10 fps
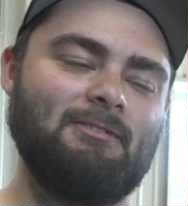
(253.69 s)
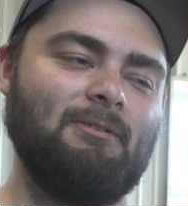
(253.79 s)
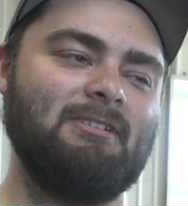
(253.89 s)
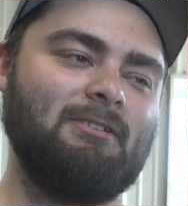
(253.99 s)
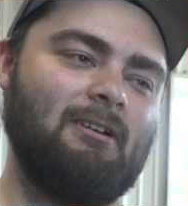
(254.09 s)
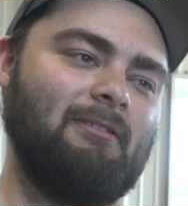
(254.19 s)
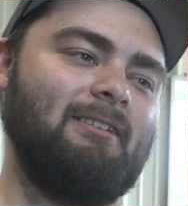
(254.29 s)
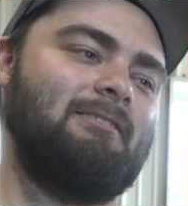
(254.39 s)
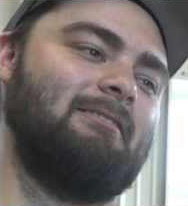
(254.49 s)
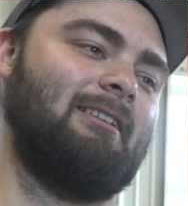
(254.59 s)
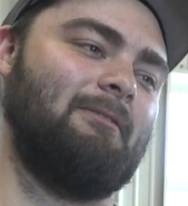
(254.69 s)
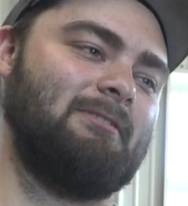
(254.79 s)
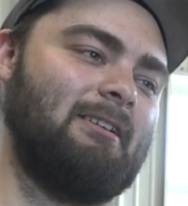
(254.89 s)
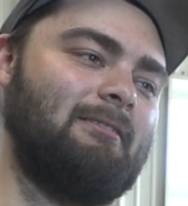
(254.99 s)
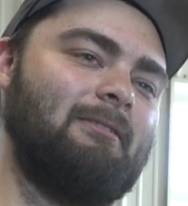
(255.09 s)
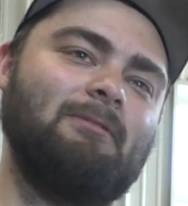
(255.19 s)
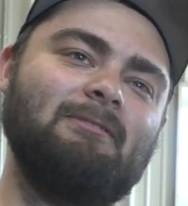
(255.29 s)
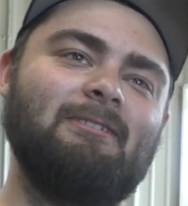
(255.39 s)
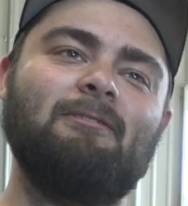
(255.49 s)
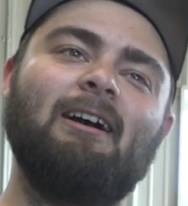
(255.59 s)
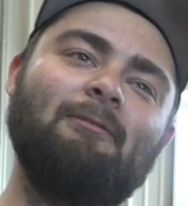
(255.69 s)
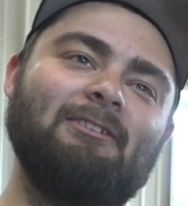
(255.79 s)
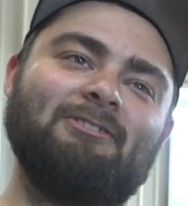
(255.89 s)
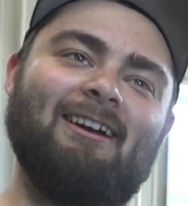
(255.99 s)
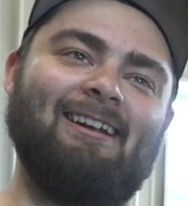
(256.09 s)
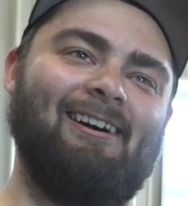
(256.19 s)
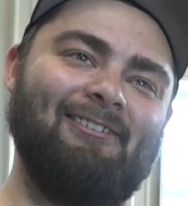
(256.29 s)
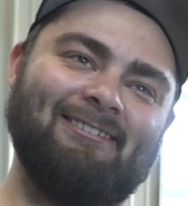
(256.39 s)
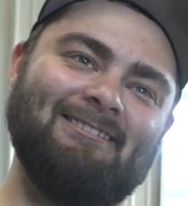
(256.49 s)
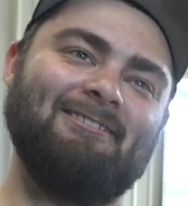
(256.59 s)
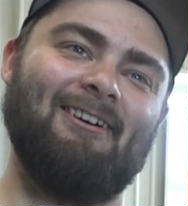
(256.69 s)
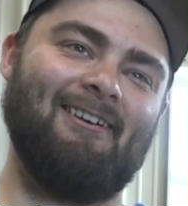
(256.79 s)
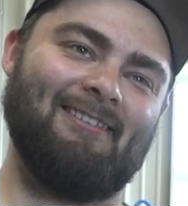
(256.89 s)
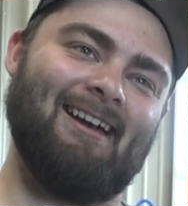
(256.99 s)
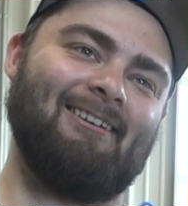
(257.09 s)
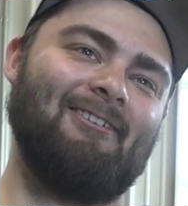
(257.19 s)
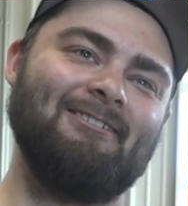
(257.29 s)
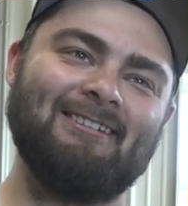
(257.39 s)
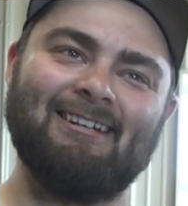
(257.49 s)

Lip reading: So he started racing, and then I was kind of like, well, you know what, I want to try it out, because you know how that goes.